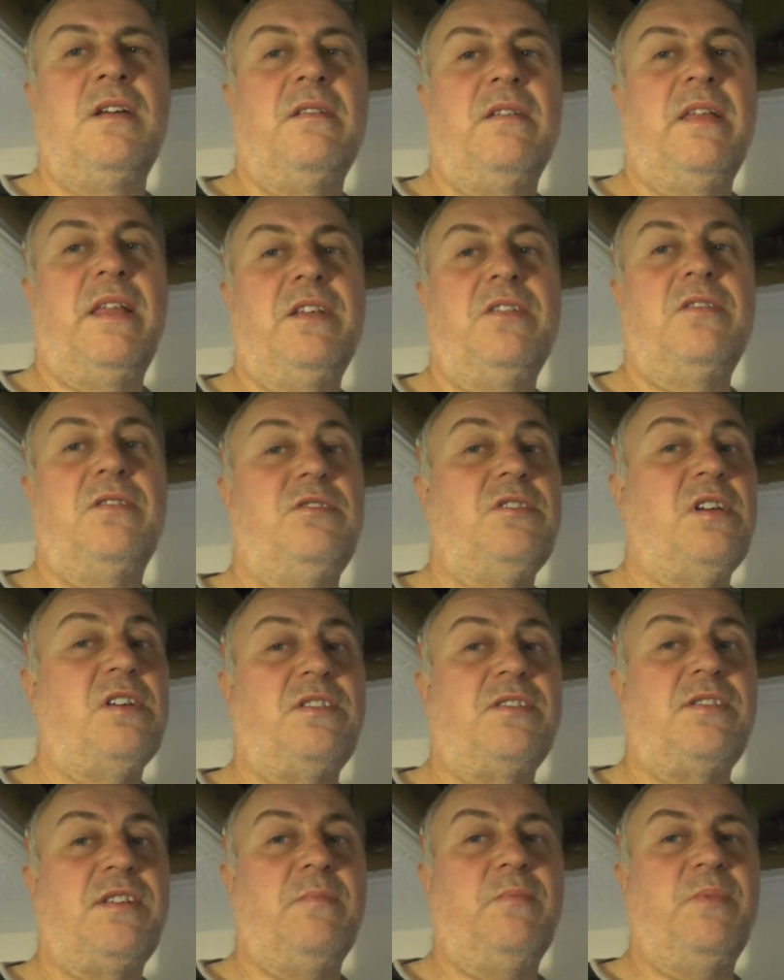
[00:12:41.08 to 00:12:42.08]
then you could
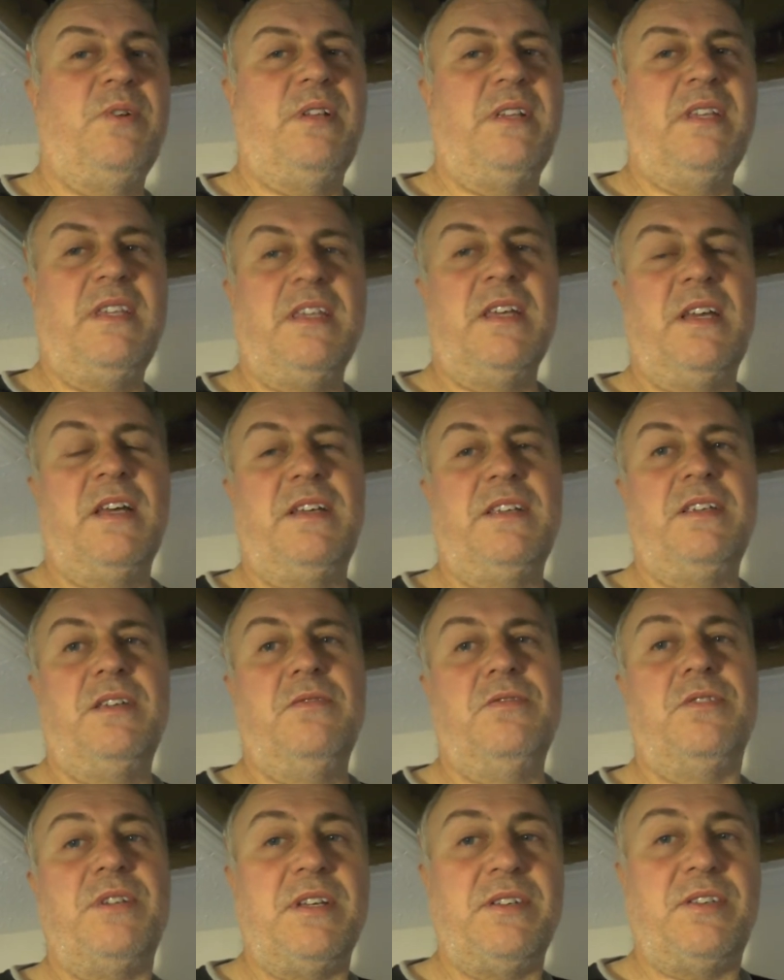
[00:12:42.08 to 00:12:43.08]
just simply
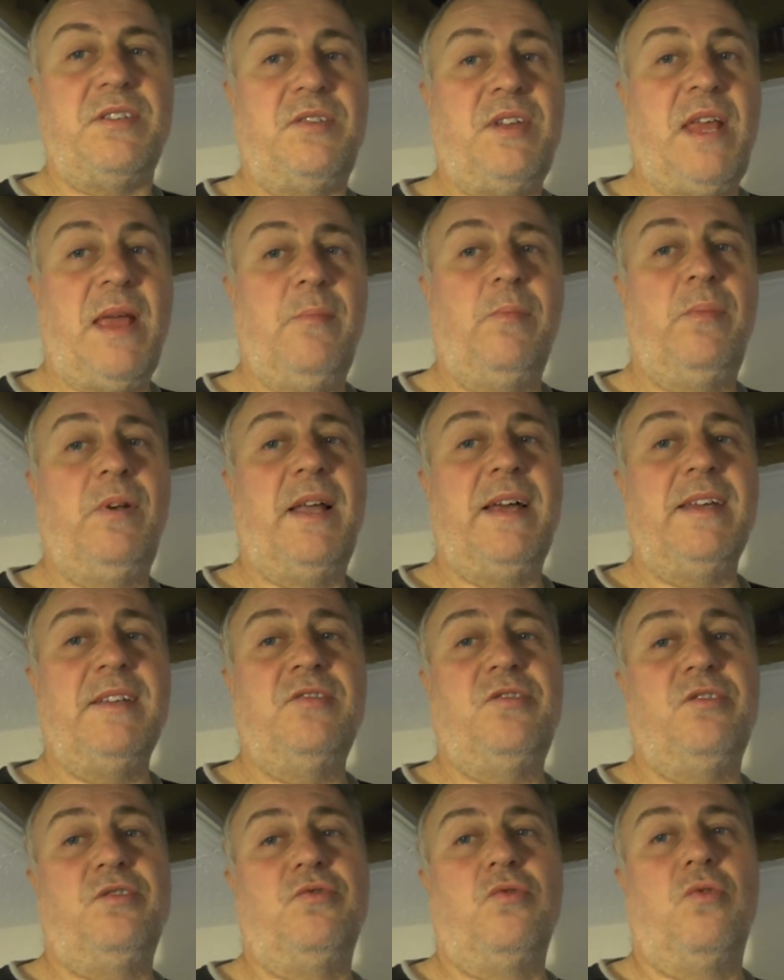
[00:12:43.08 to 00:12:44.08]
used it as a
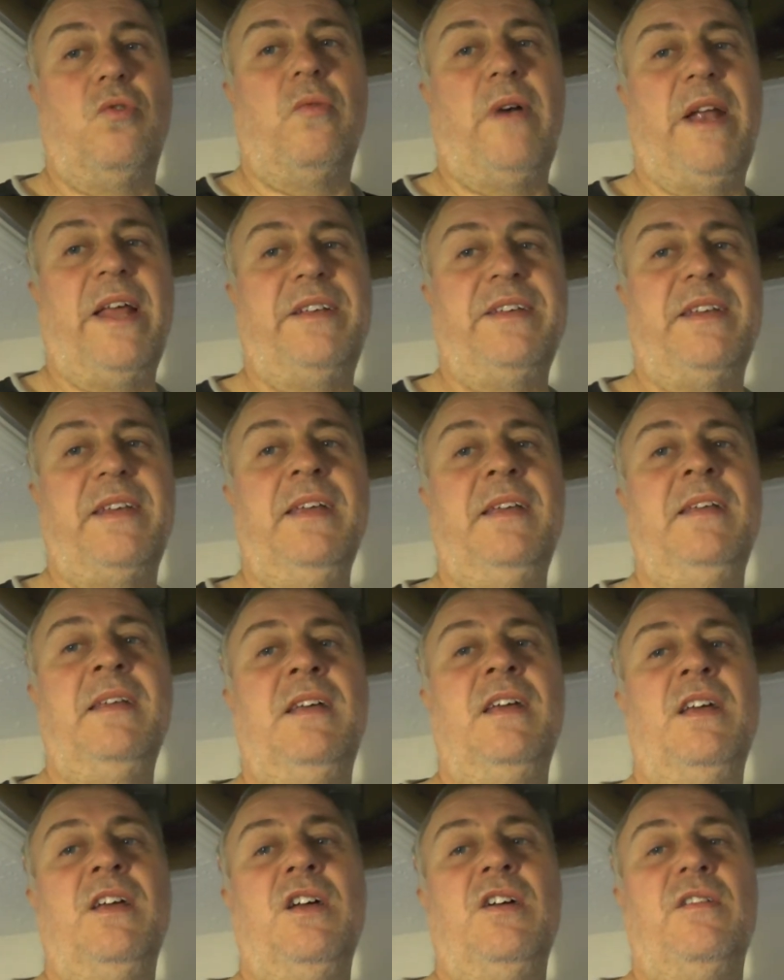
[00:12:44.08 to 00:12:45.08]
template to draw around it
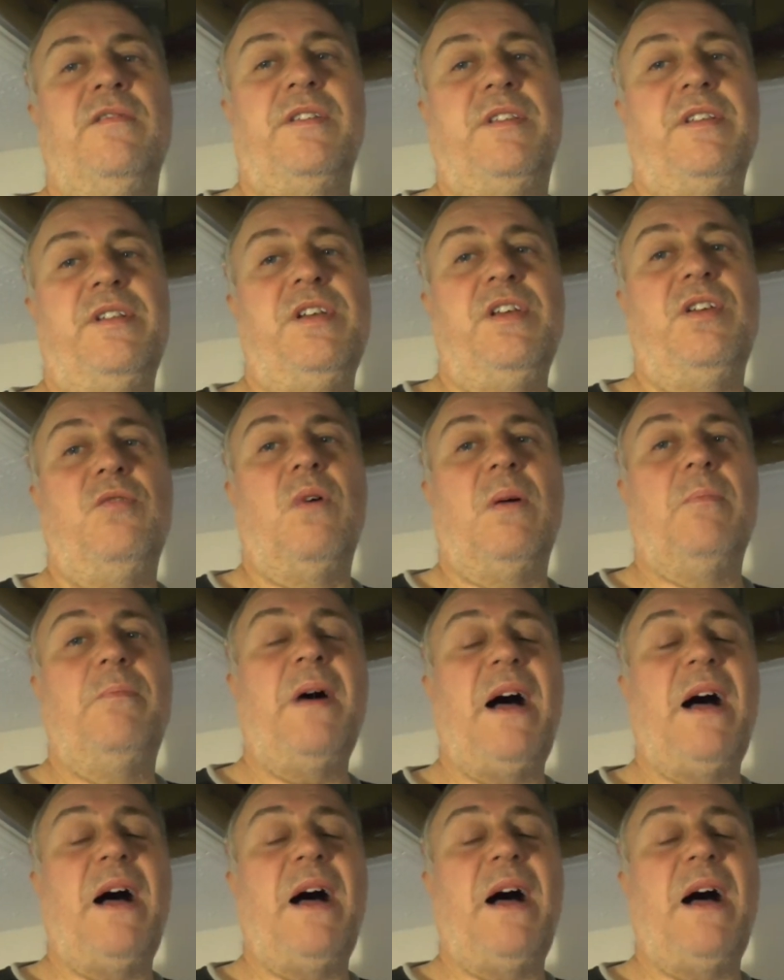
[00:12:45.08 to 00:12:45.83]
for the new one.